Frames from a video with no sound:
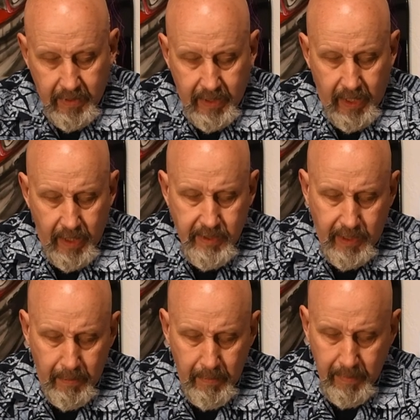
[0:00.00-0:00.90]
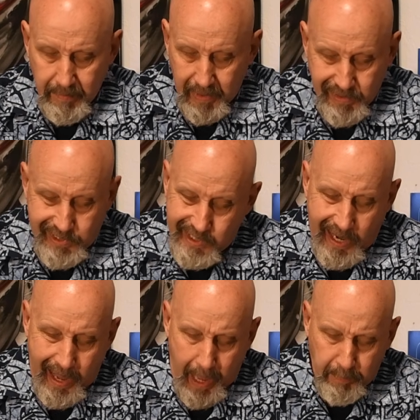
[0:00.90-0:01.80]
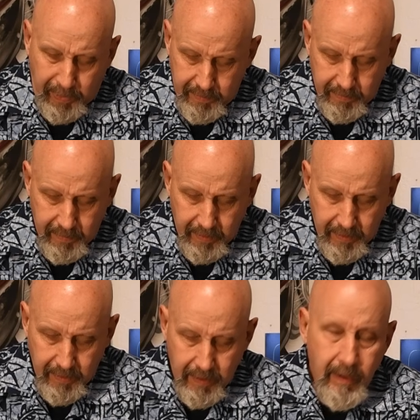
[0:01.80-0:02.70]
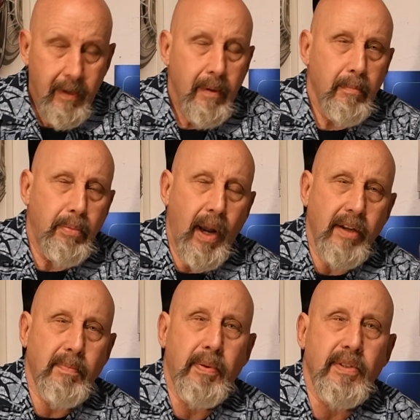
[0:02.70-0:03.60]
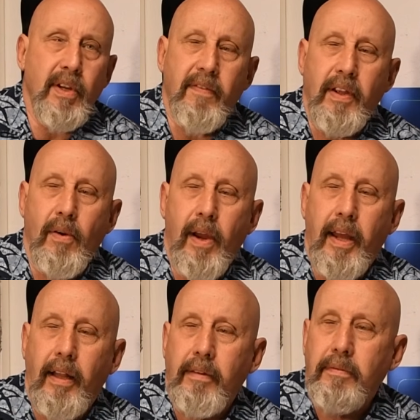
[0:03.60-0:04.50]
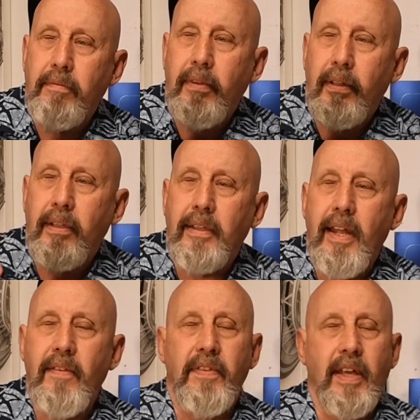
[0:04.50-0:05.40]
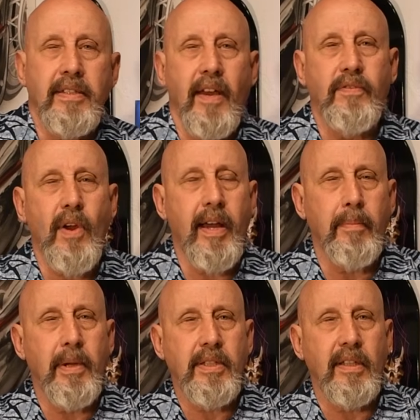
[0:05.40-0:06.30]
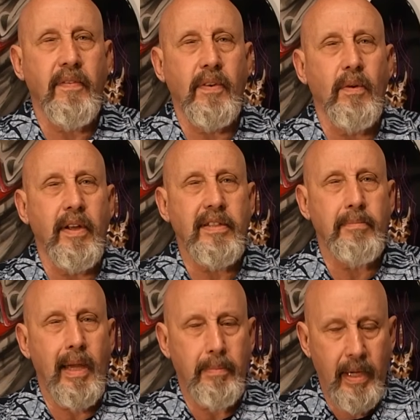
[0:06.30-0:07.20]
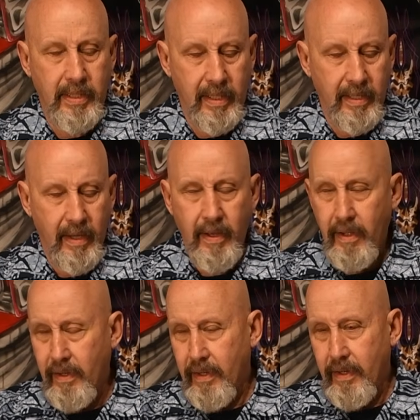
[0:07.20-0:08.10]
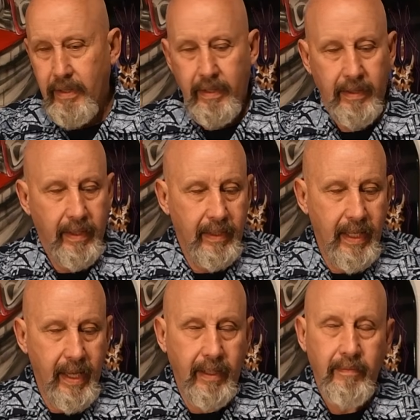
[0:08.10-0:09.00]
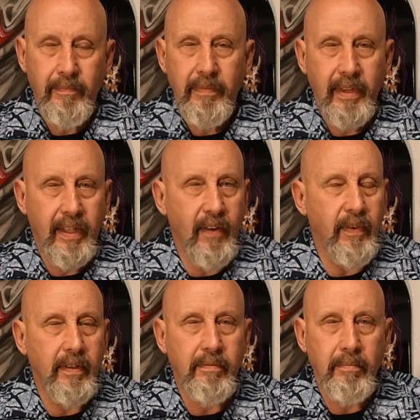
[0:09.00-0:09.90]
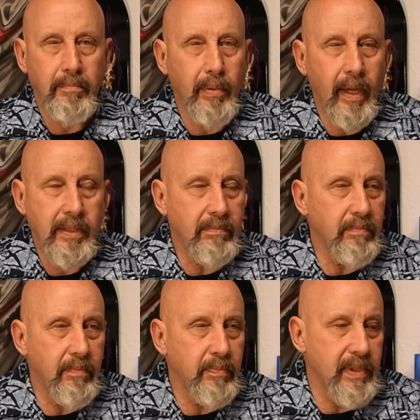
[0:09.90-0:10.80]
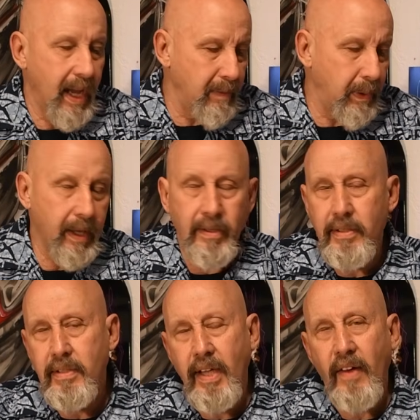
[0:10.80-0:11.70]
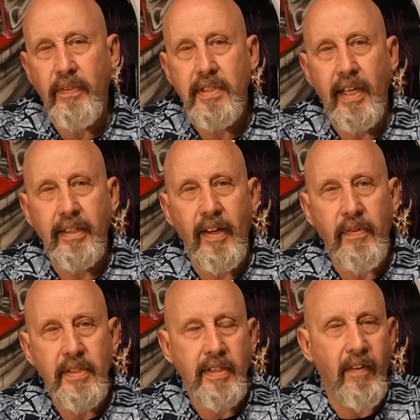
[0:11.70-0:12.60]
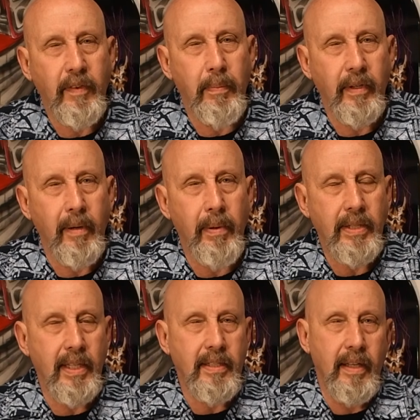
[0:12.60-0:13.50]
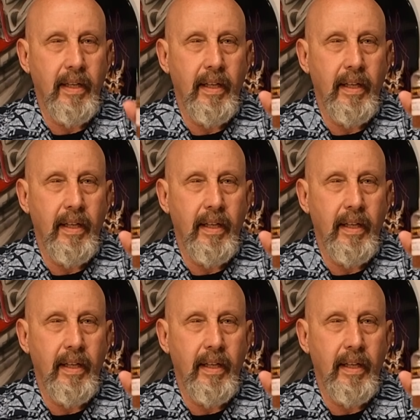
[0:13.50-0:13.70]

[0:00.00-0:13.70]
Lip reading: Custom Shop Brush Preserving Oil. Love this. I've tried a bunch of different oils in my brushes. Again, different brush sign painters and stuff will say different stuff to put in their brushes.